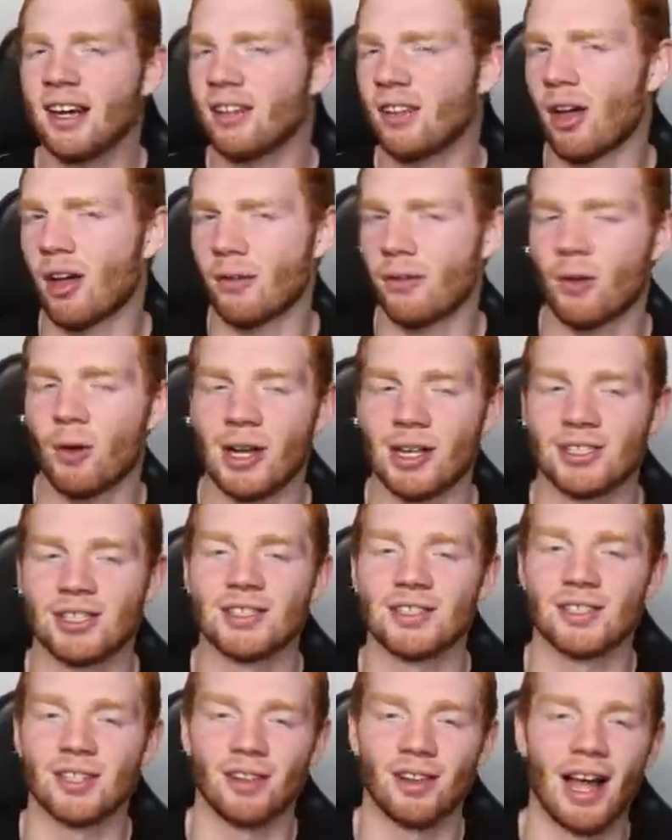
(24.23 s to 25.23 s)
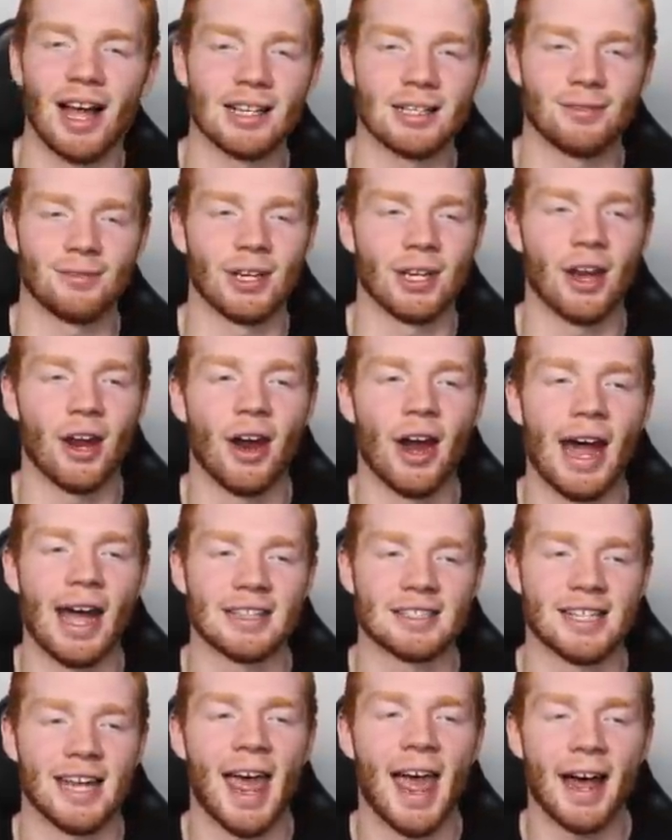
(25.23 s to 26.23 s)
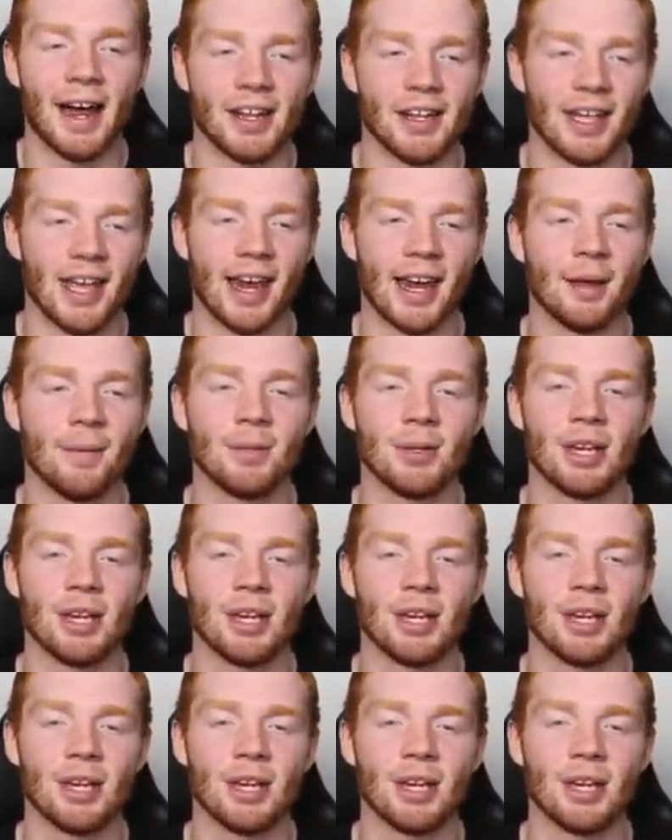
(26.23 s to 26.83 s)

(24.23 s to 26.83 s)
a lot of questions the last video as to how you get him.